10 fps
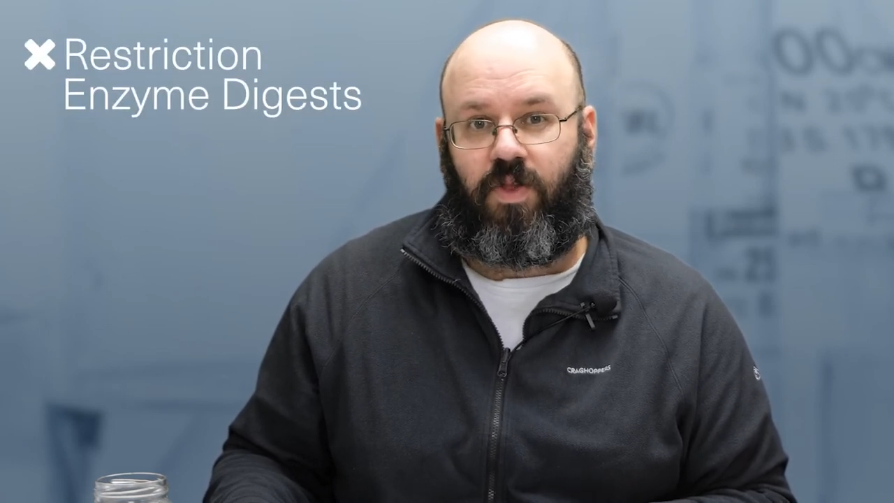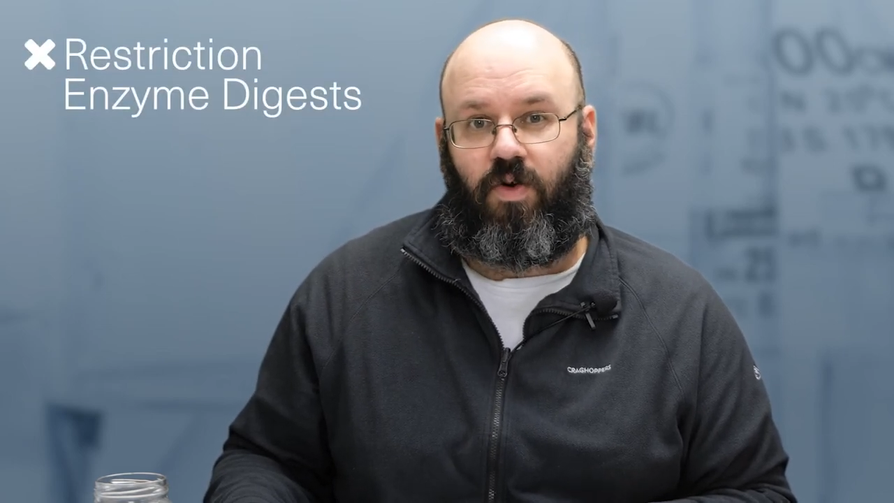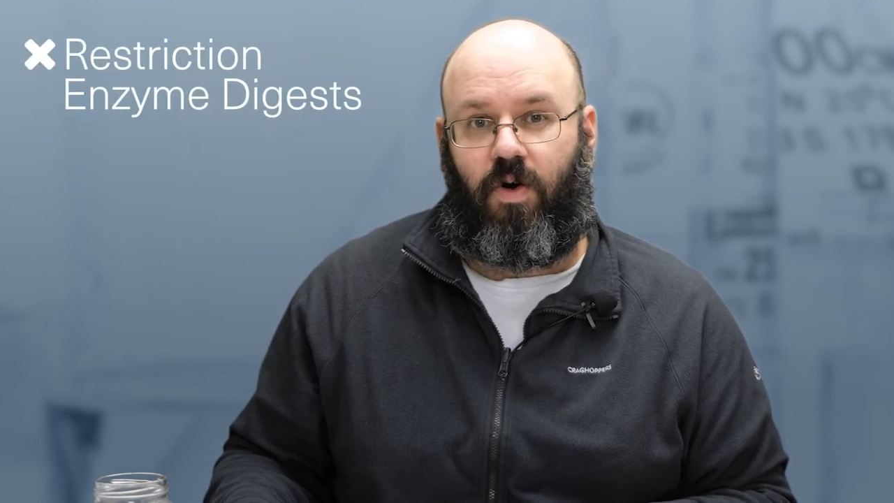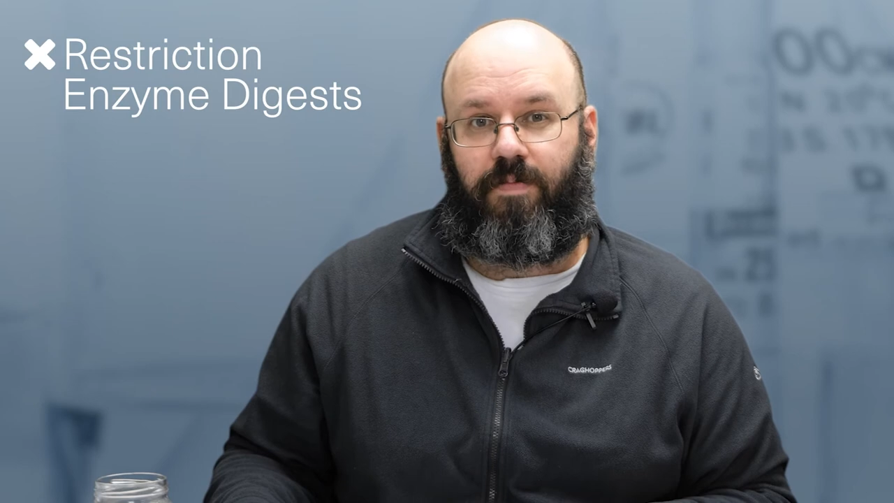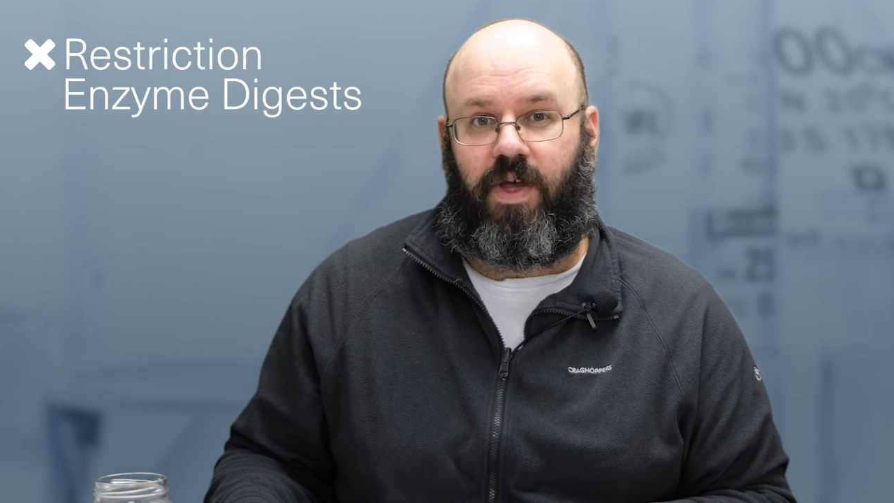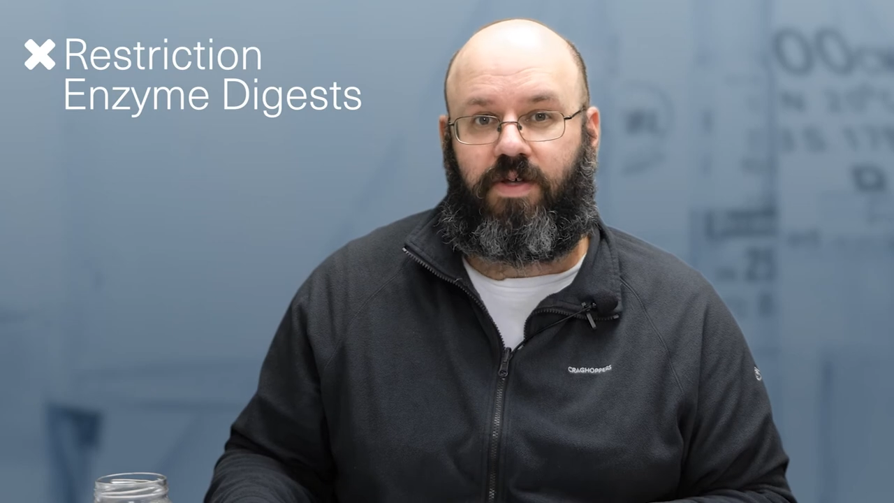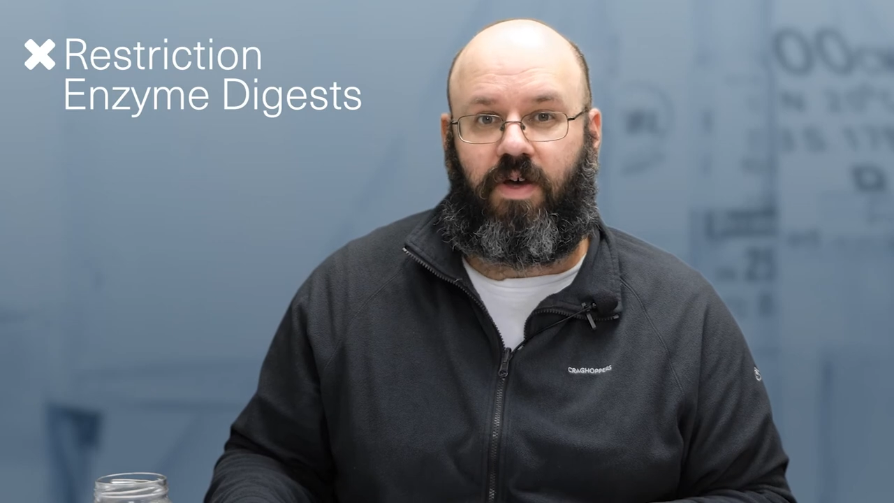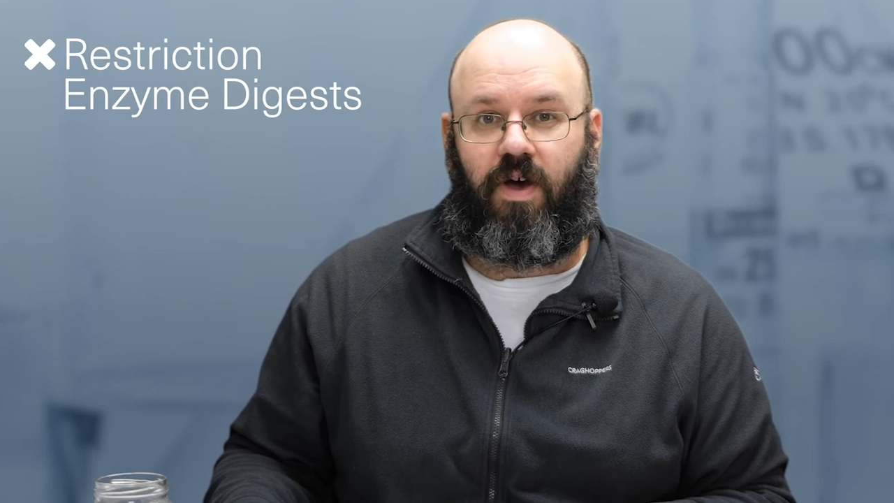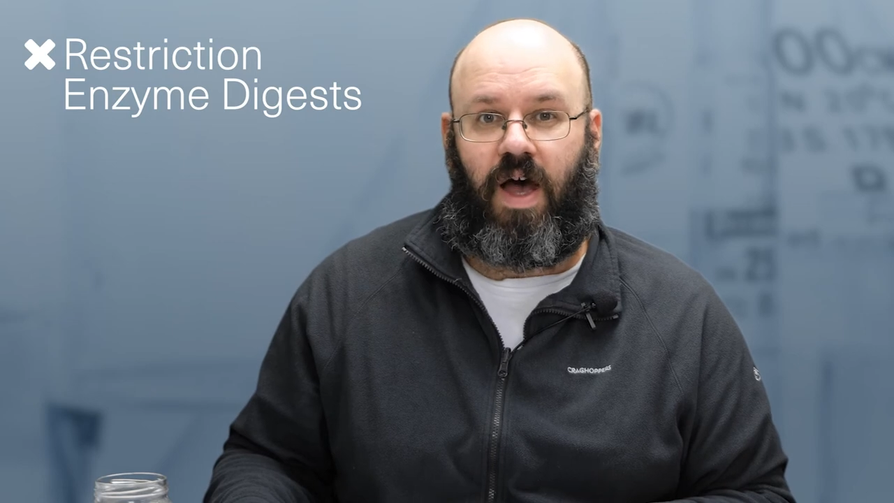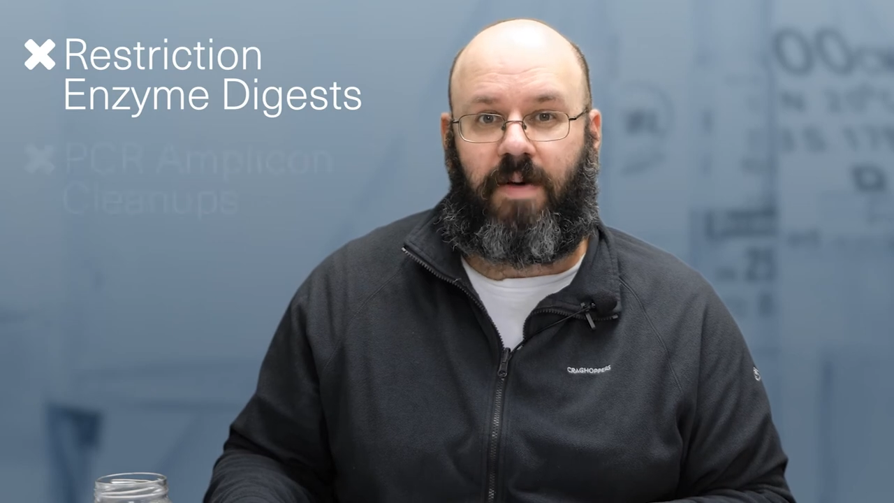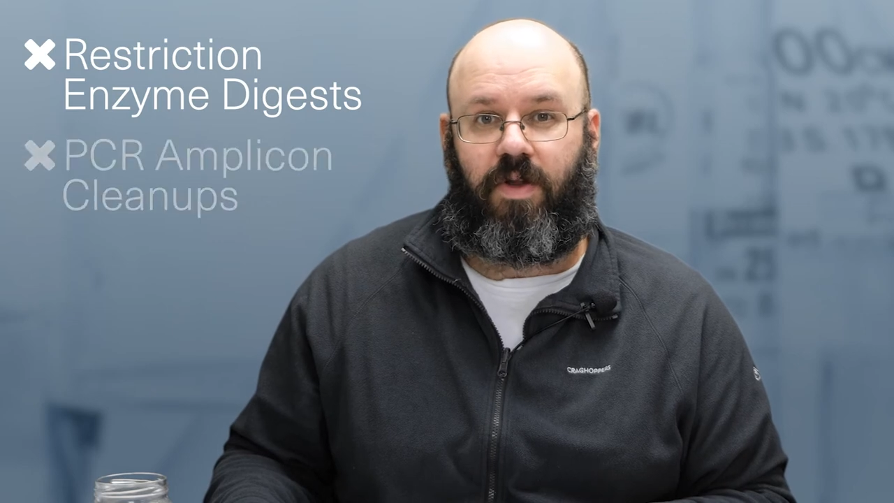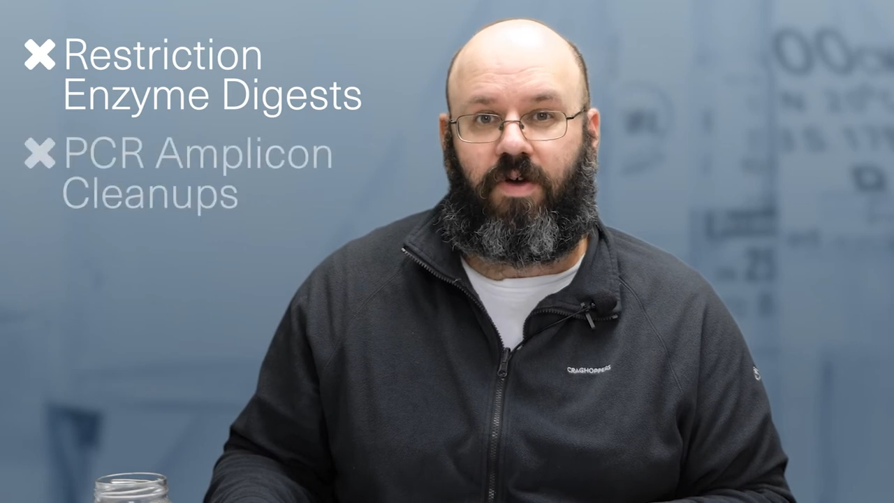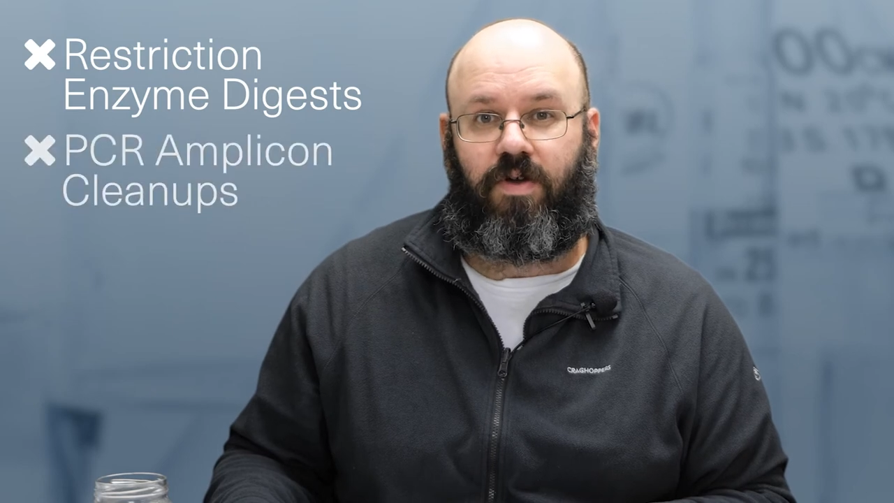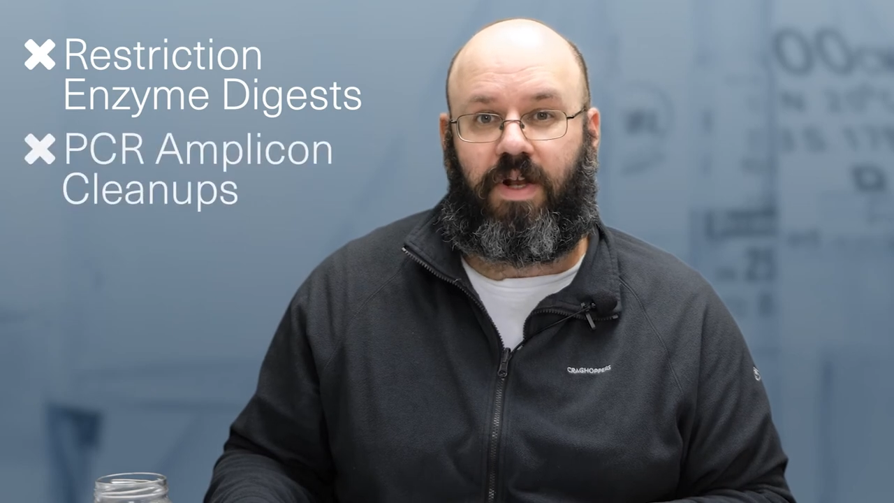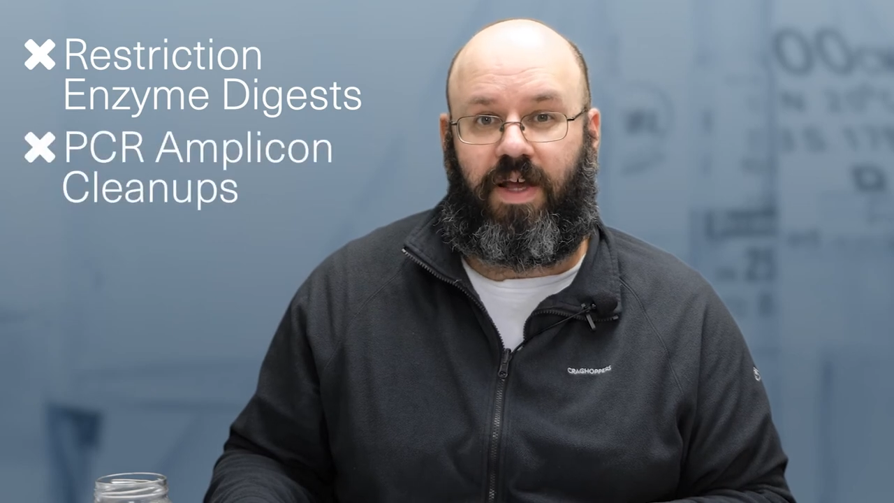or PCR
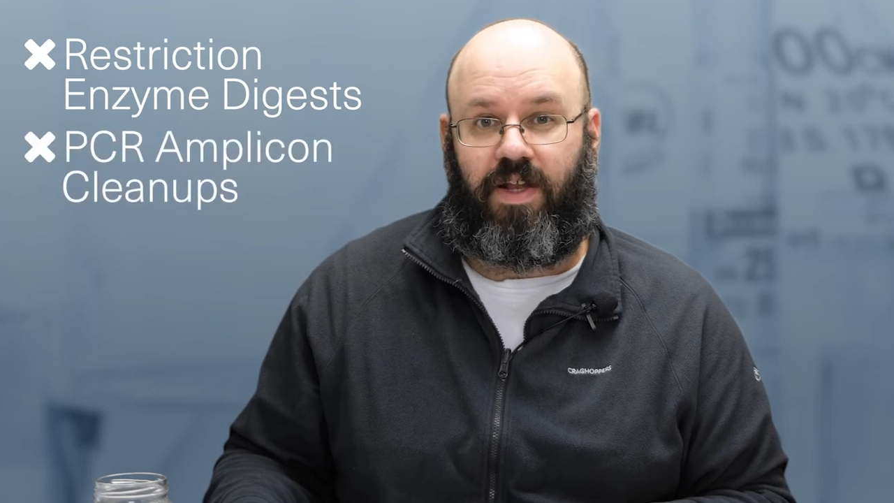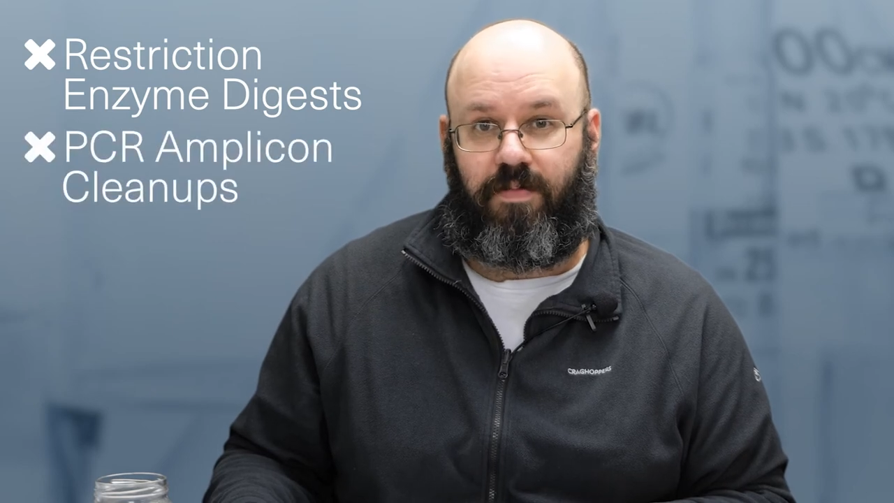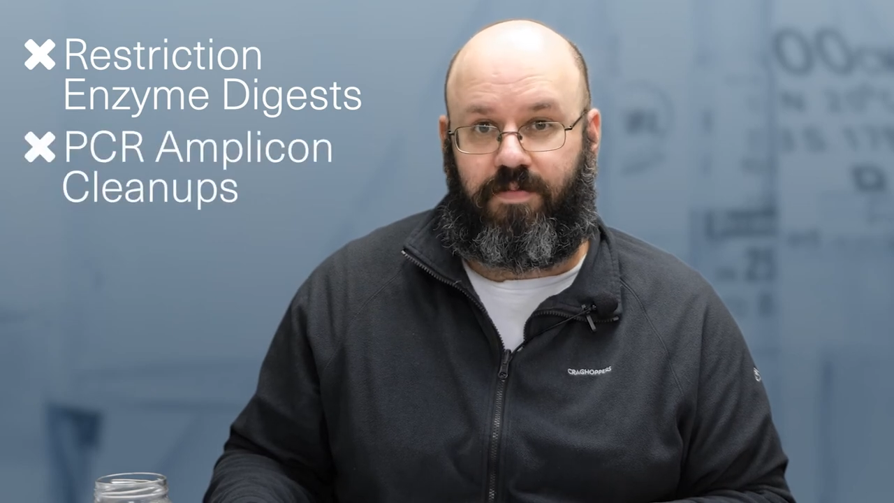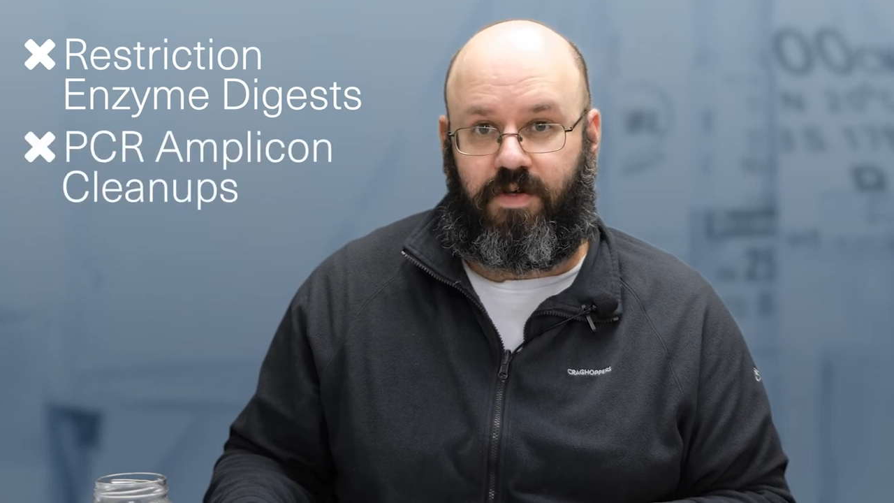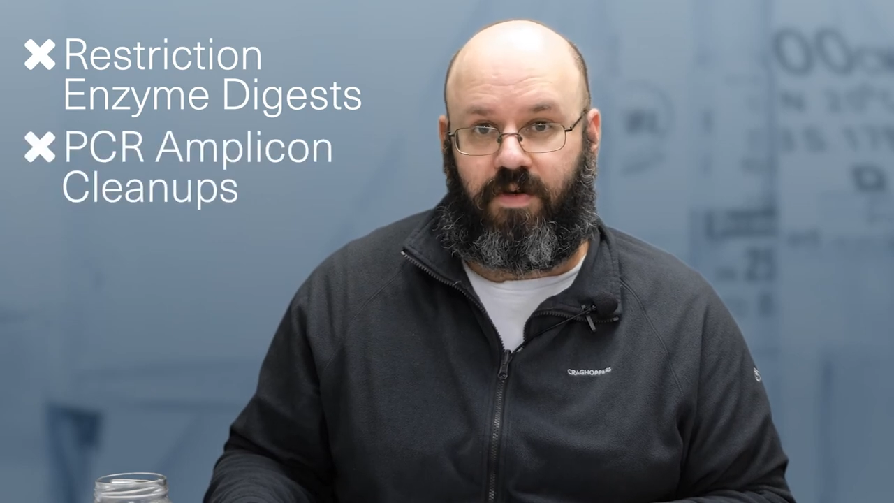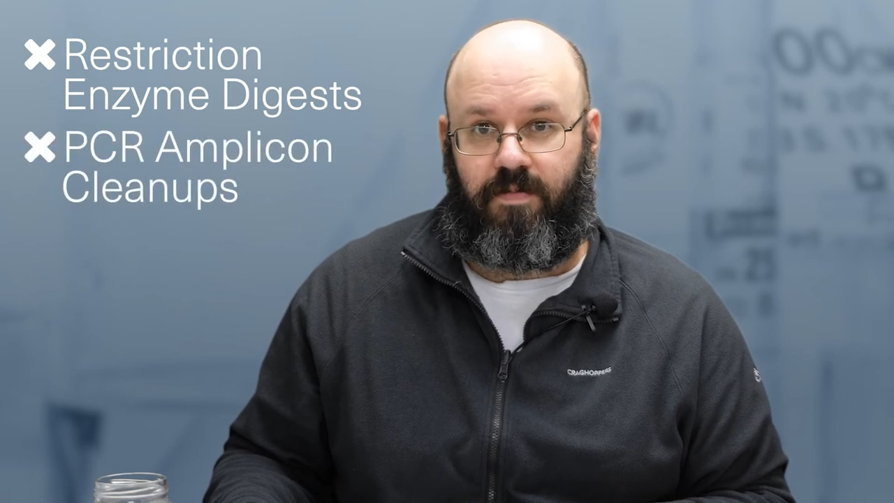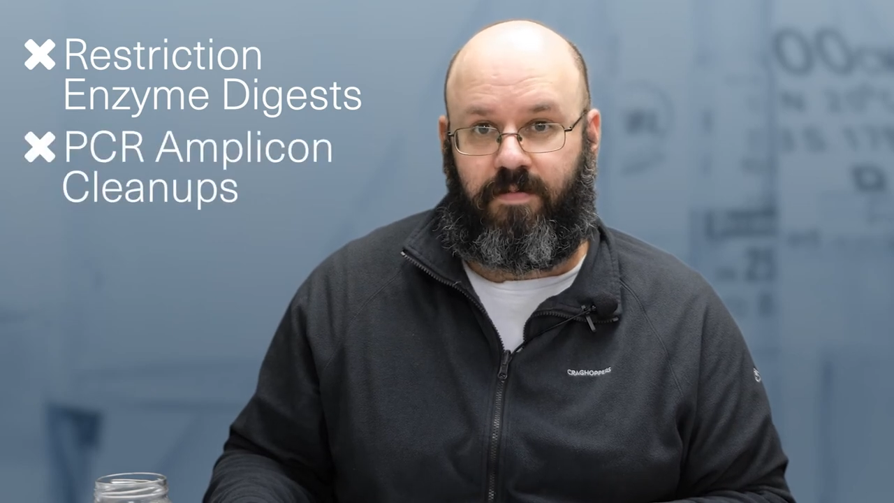amplicon cleanups,